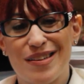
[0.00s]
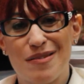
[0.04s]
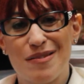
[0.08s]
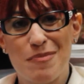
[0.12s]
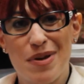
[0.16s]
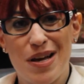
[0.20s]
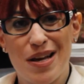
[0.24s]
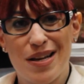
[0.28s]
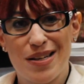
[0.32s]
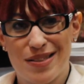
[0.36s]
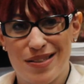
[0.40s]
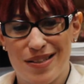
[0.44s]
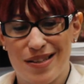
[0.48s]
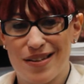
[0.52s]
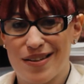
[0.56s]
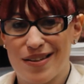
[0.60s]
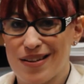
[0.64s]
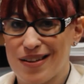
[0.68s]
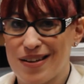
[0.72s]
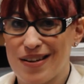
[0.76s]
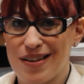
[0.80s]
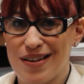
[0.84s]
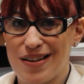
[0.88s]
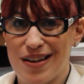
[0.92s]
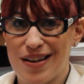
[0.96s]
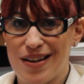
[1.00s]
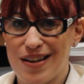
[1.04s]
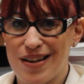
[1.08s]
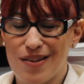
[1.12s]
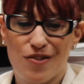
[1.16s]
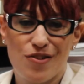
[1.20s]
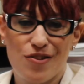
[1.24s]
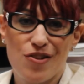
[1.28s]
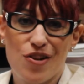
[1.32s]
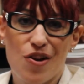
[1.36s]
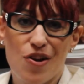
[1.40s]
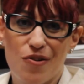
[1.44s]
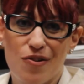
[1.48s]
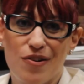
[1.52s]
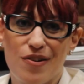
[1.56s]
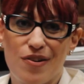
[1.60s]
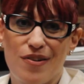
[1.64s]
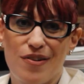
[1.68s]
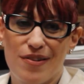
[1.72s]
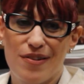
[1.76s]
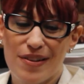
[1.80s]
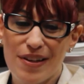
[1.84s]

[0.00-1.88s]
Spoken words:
masculinity is no